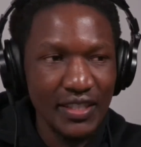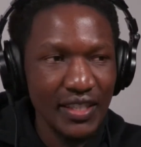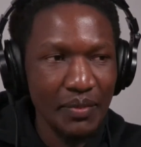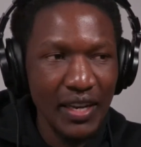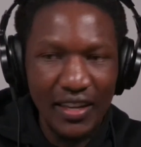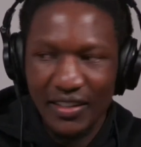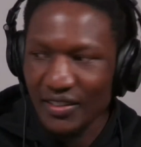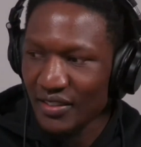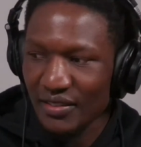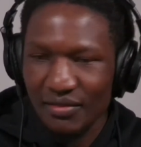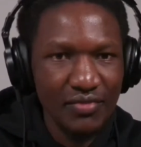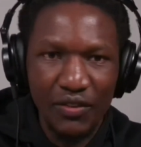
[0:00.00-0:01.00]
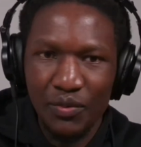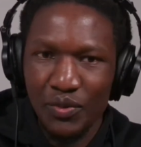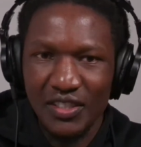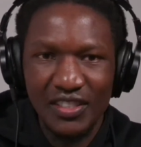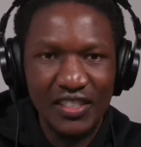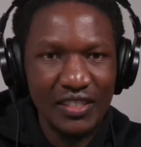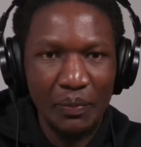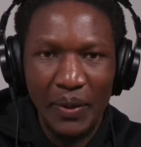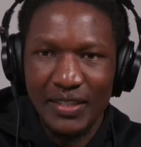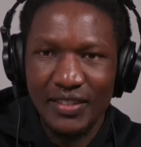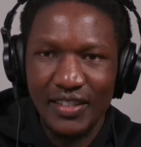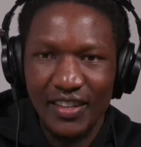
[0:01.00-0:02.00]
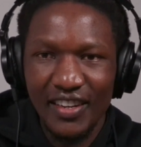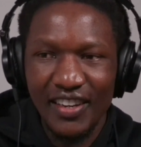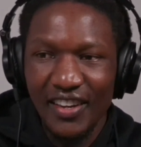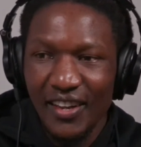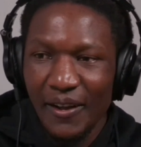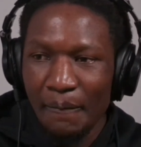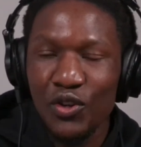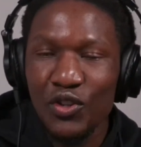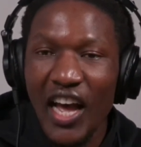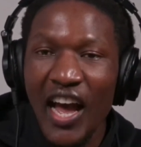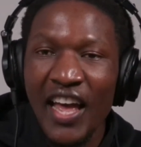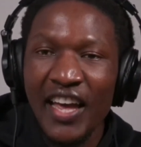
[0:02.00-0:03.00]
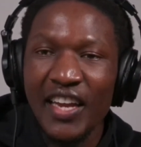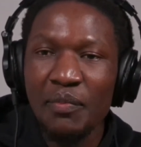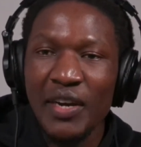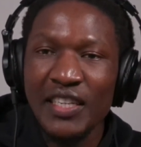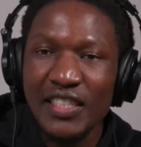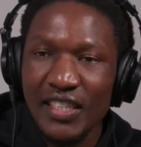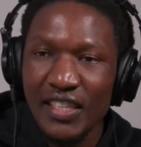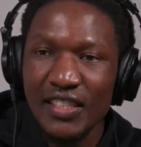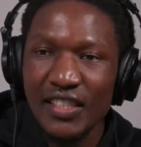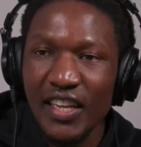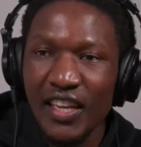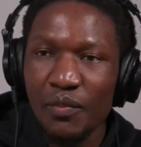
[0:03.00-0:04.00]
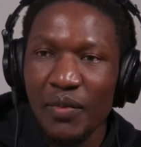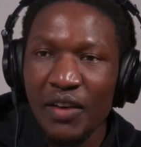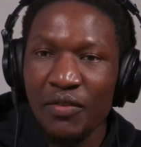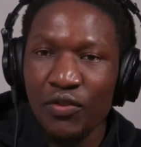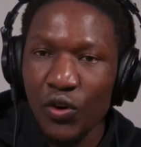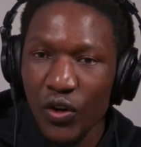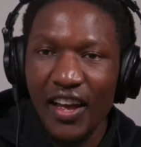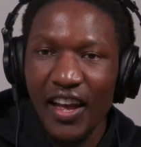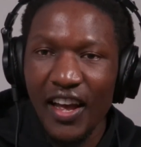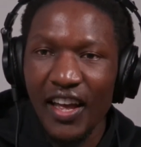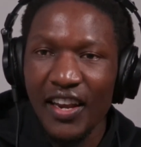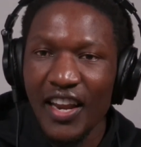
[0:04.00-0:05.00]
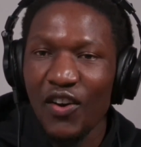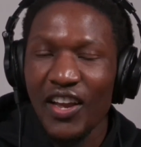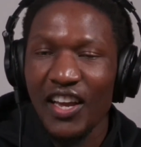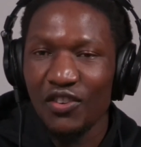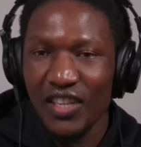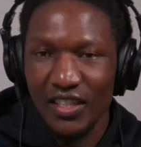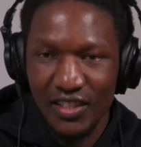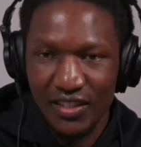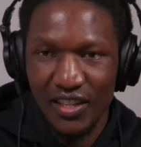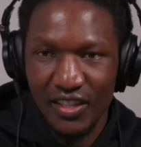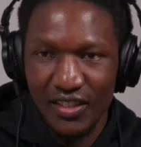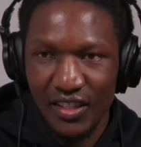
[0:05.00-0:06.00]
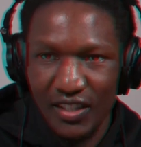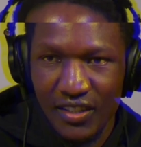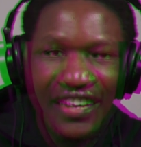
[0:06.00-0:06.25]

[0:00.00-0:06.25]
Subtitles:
I mean, everybody's just passing. I had my ticket in my phone and now I cannot access the internet.